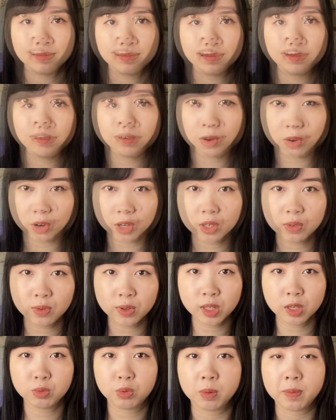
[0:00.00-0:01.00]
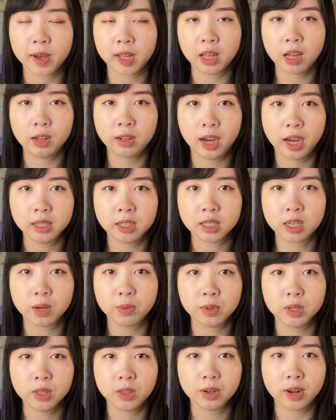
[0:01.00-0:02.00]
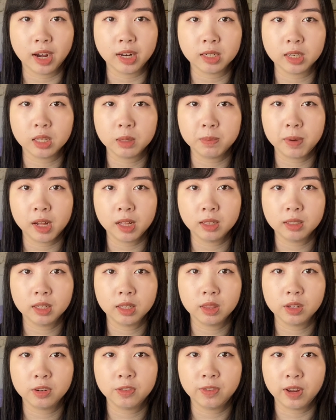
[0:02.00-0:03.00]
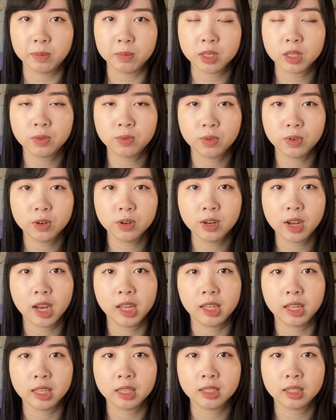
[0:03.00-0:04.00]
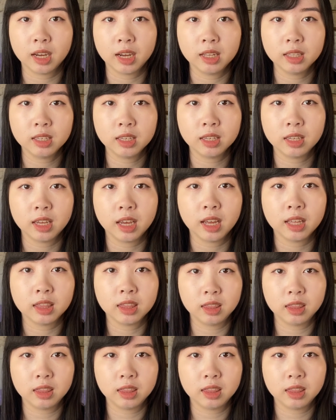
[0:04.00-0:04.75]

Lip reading: Of course, for this Romand haul, I had to get one of their eyeshadow palettes that they're famous for, and I decided to get